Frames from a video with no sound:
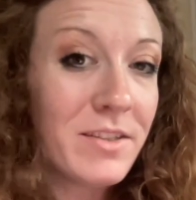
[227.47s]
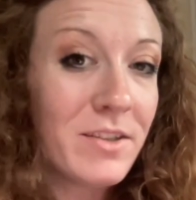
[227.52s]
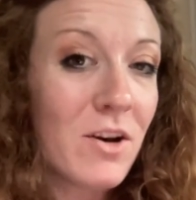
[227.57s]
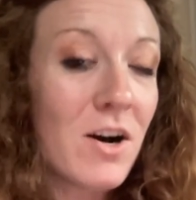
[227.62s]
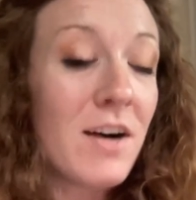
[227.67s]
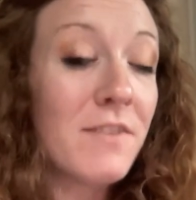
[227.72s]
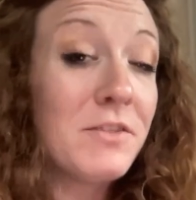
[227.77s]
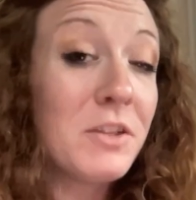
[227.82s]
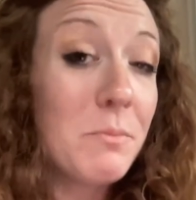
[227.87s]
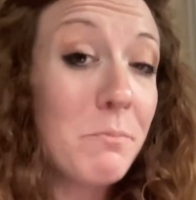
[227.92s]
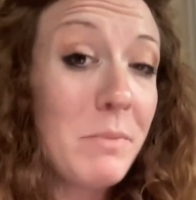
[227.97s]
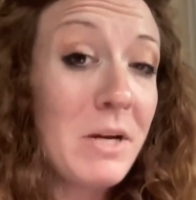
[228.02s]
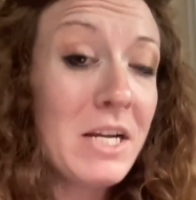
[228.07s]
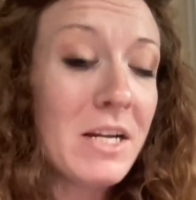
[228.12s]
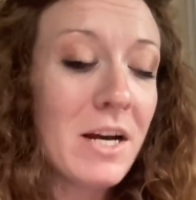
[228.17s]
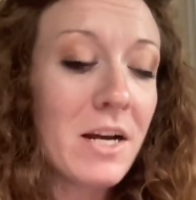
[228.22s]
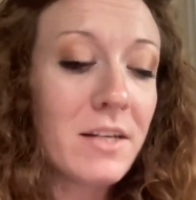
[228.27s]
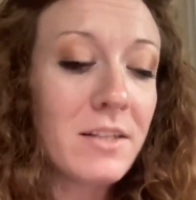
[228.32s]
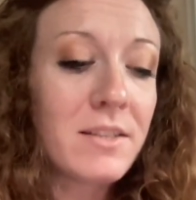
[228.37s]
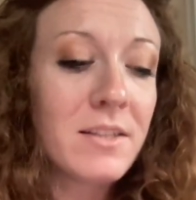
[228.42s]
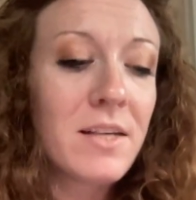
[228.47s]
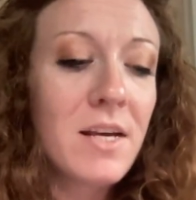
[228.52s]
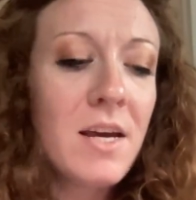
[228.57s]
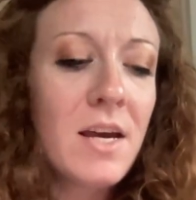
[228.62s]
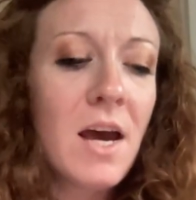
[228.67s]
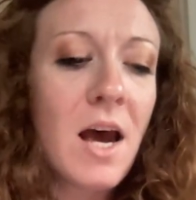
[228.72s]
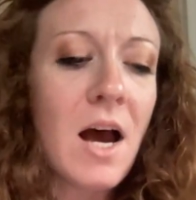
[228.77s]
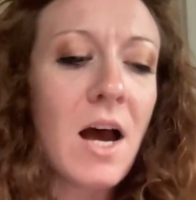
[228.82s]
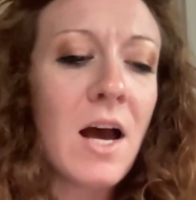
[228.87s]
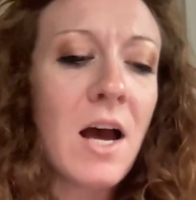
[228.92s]
They'll often beat us
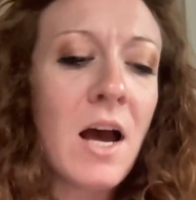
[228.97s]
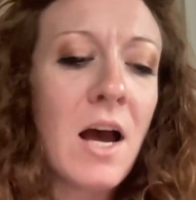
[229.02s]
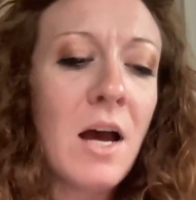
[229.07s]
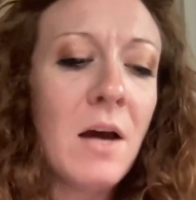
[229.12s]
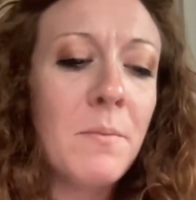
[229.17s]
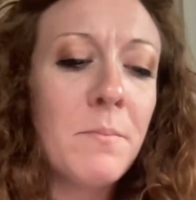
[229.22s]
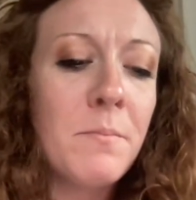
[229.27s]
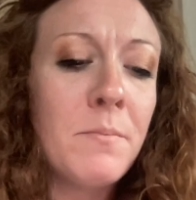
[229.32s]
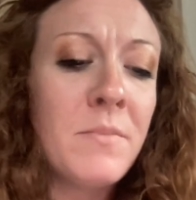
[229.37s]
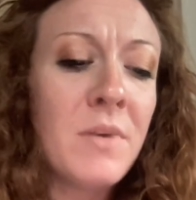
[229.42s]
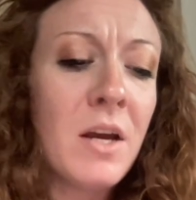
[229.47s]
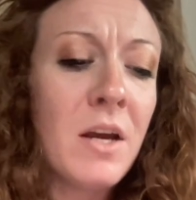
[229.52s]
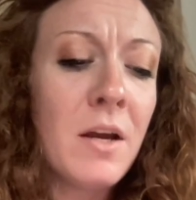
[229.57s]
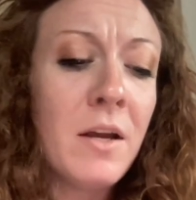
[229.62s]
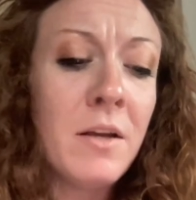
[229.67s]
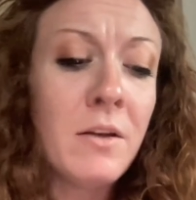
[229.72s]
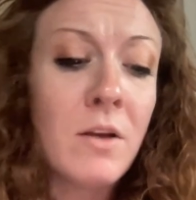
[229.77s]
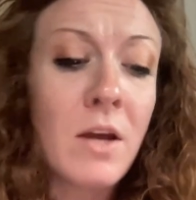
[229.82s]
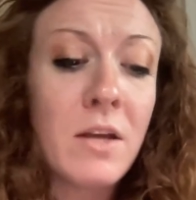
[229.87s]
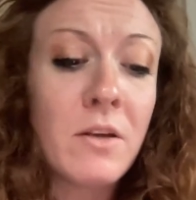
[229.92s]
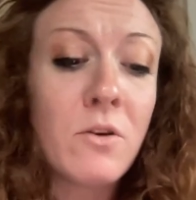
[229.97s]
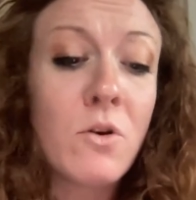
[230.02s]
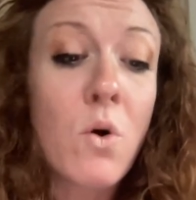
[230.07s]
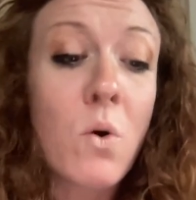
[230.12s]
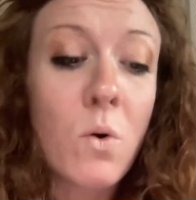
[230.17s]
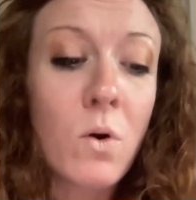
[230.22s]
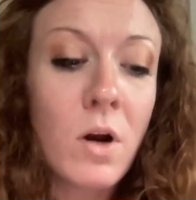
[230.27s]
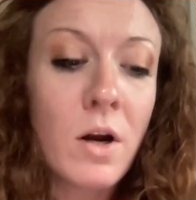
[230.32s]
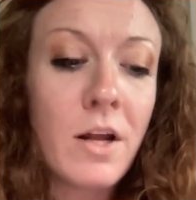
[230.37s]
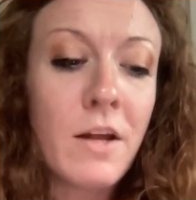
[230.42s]
in
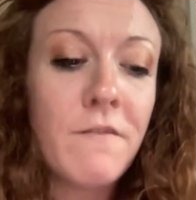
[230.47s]
court,